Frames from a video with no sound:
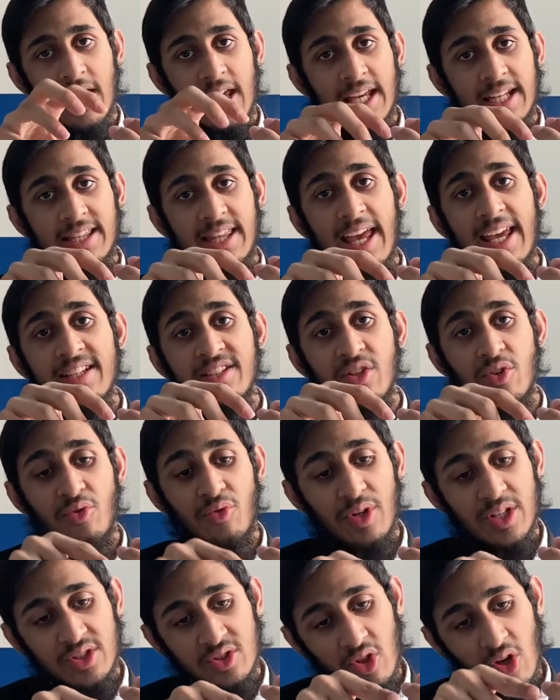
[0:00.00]
there is a
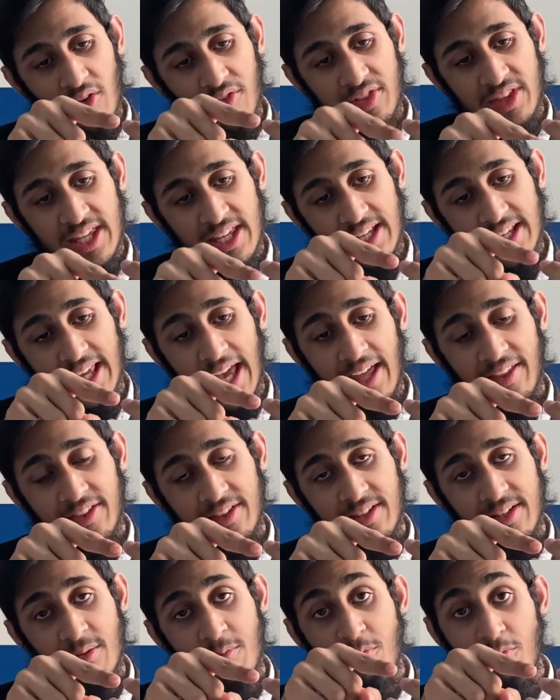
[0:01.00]
risk of the
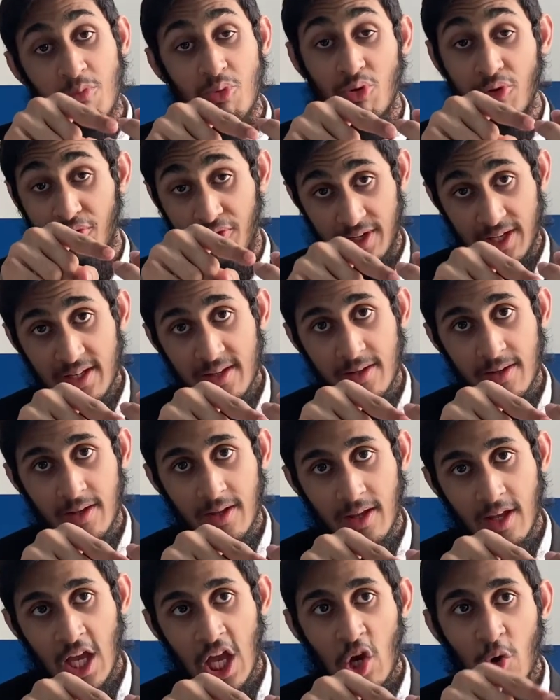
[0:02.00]
catheter moving,
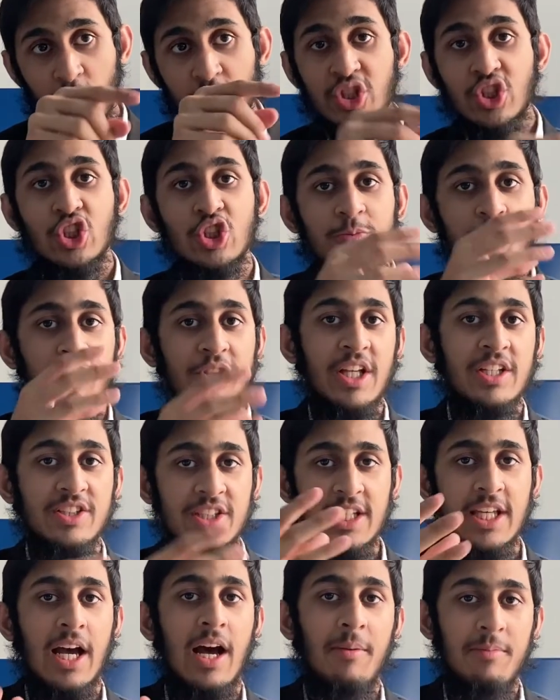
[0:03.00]
which could
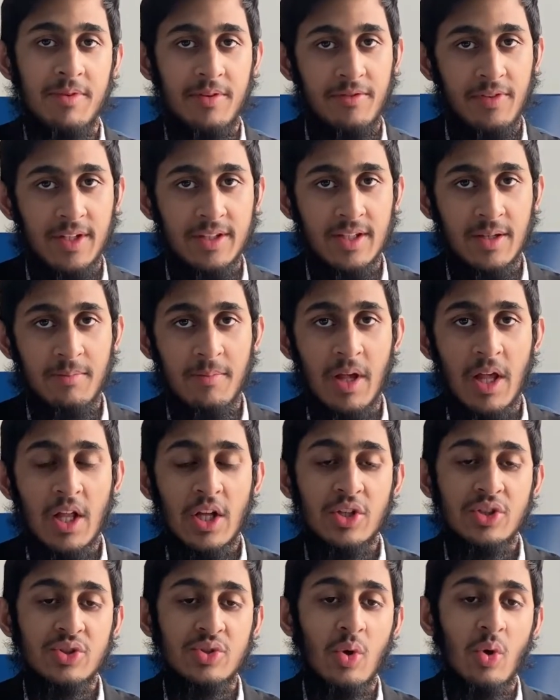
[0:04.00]
potentially harm the victim.
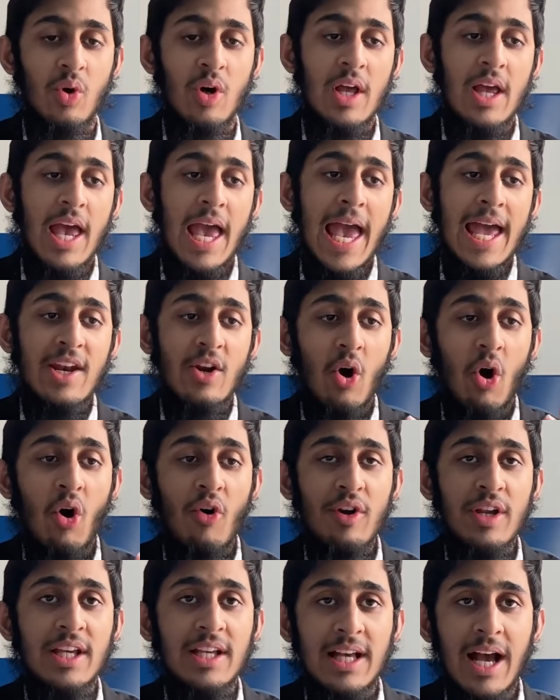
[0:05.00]
So an
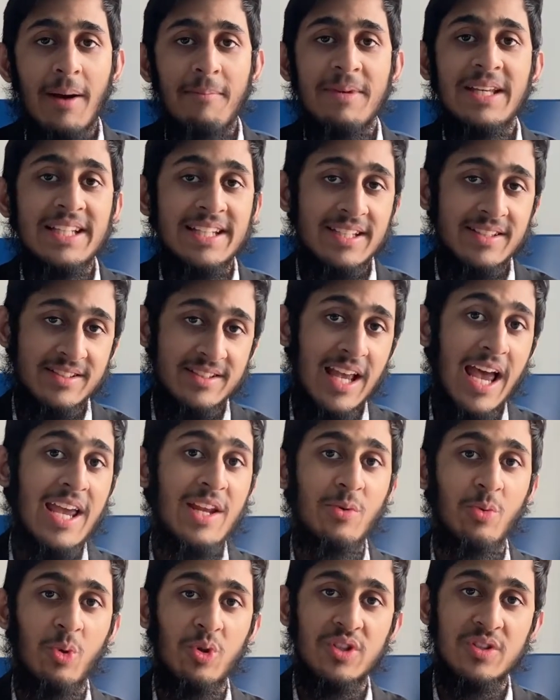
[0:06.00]
origami
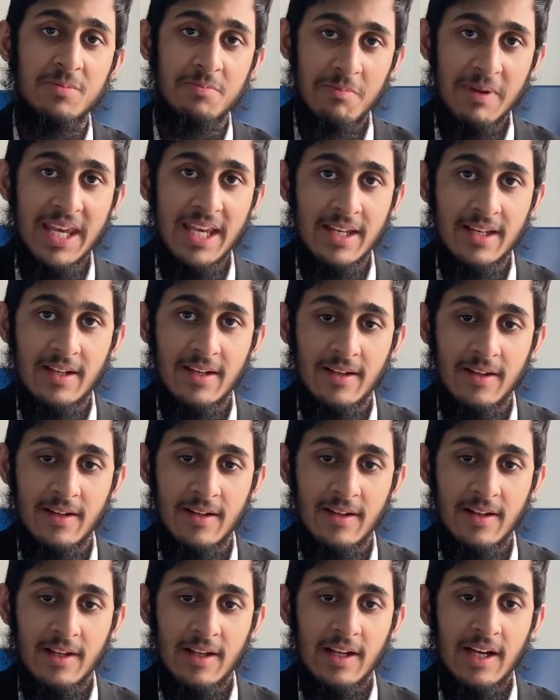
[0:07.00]
design was made,
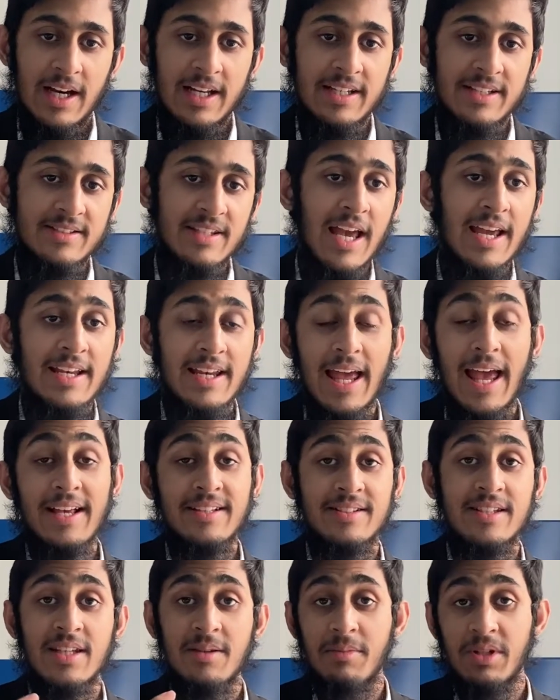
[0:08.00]
a design as
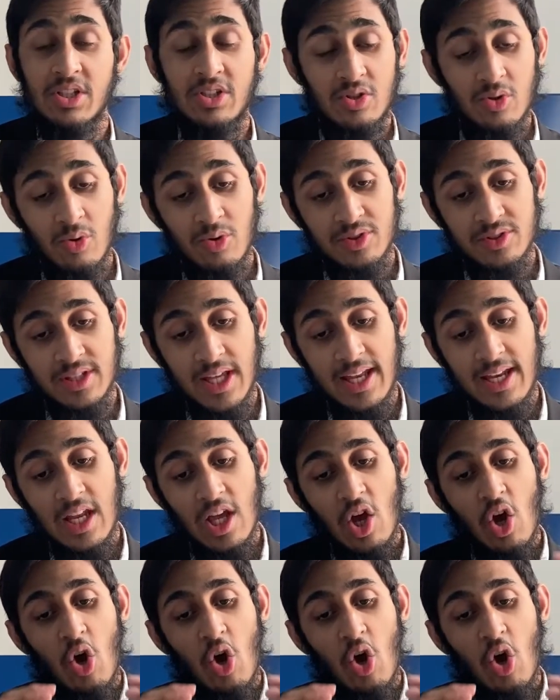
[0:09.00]
the image shows that